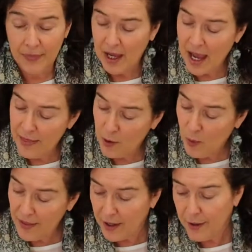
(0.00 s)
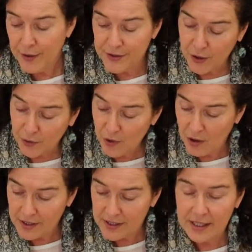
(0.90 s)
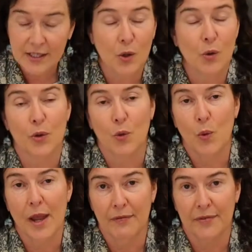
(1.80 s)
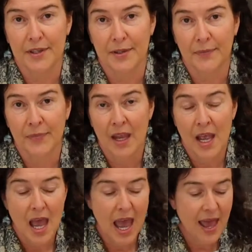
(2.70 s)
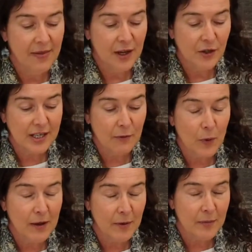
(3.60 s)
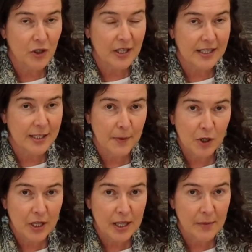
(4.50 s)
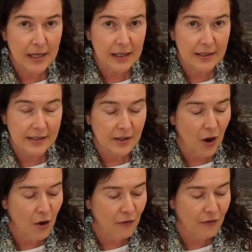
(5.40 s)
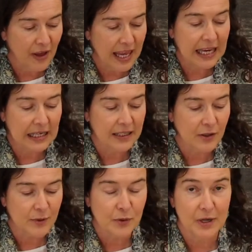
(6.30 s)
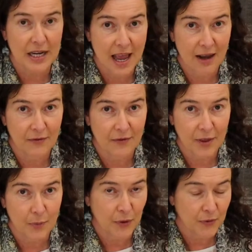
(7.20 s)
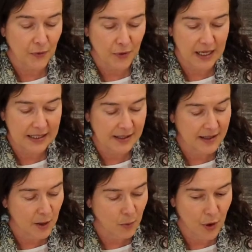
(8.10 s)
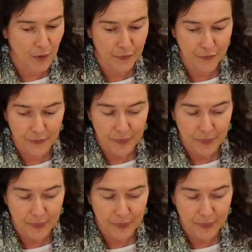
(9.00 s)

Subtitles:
And the one that goes across is called the weft. And they used to have weaving machines, especially in the Midlands of England. It was renowned for the beautiful things that they wove.